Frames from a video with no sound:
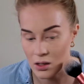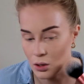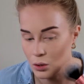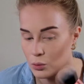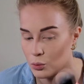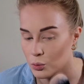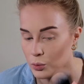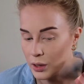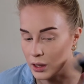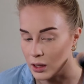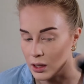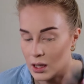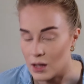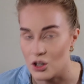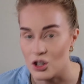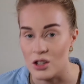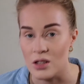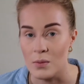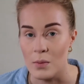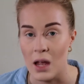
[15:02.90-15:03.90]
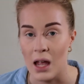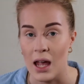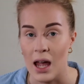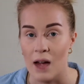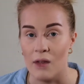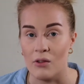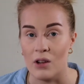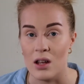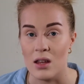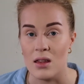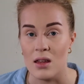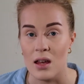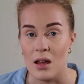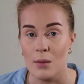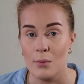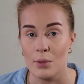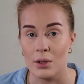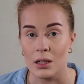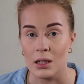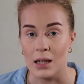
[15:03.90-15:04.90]
to really just make
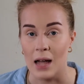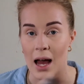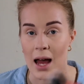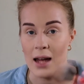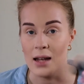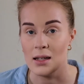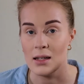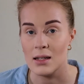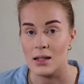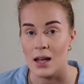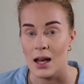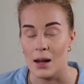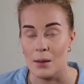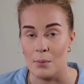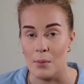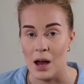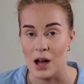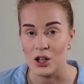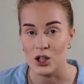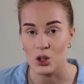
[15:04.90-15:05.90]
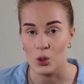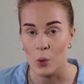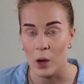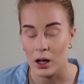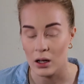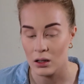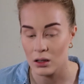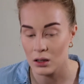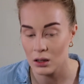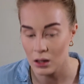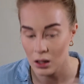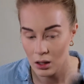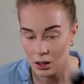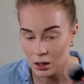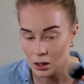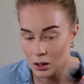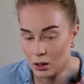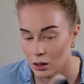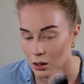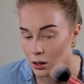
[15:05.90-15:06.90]
everything blend and mesh well,
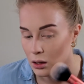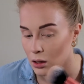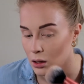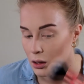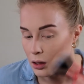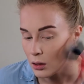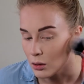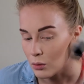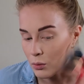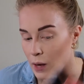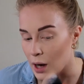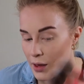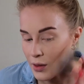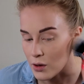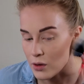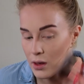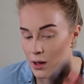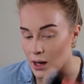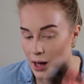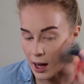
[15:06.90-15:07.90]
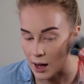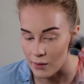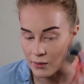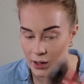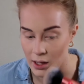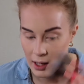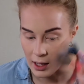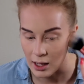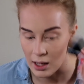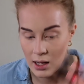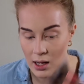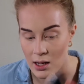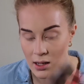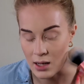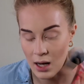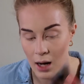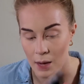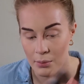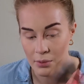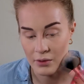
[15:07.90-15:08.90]
rather than having any
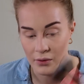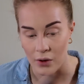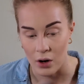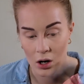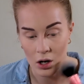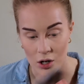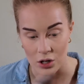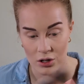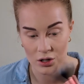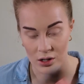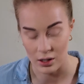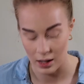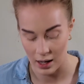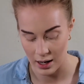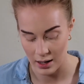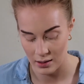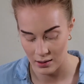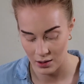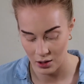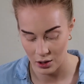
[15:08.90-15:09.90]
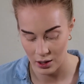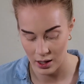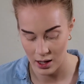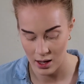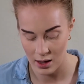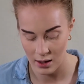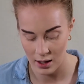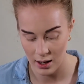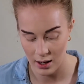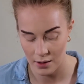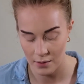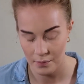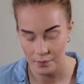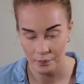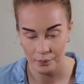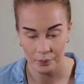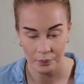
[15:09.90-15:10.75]
type of harsh lines or anything.